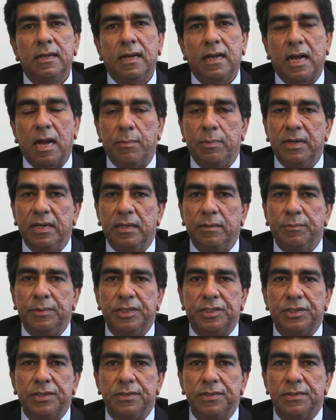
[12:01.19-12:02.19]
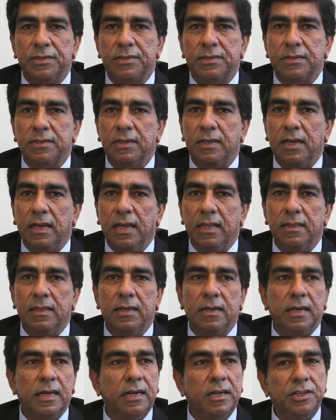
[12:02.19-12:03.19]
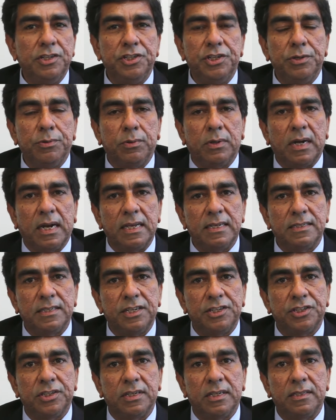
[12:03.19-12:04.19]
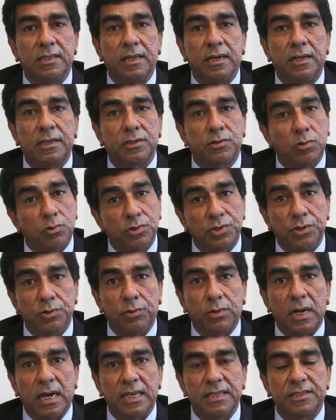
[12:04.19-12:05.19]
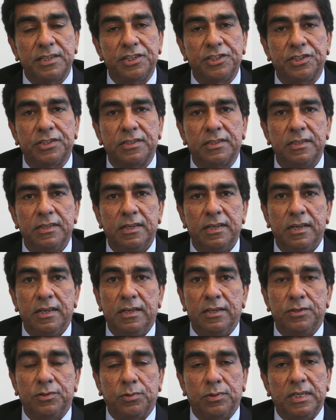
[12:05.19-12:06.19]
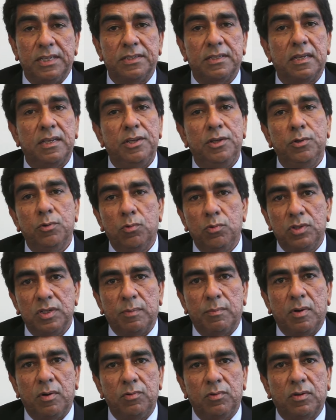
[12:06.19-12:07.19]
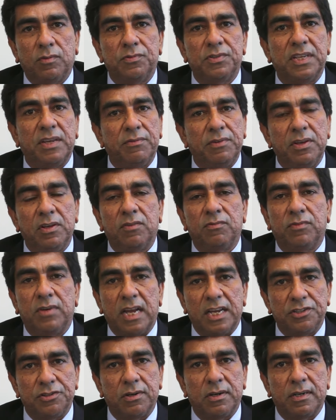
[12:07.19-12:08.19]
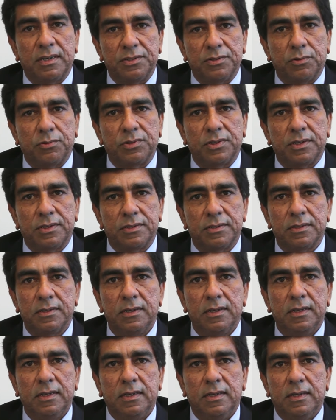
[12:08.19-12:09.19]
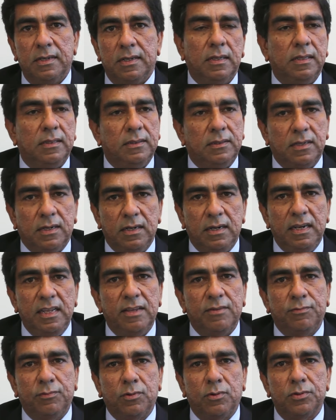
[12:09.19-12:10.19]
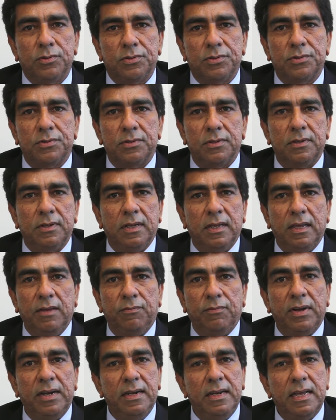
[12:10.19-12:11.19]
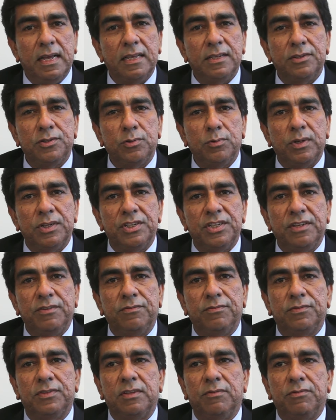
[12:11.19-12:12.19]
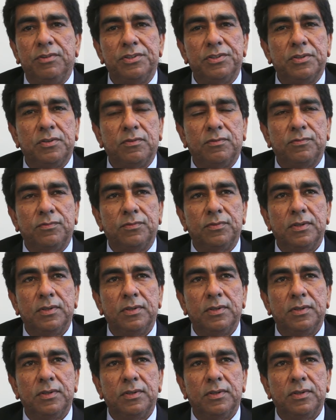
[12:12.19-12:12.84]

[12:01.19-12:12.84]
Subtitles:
carbon emissions, in the energy utilization, in the resource utilization. So there's a huge amount of saving of natural resources. Thirdly, of course, if India has to achieve the vision of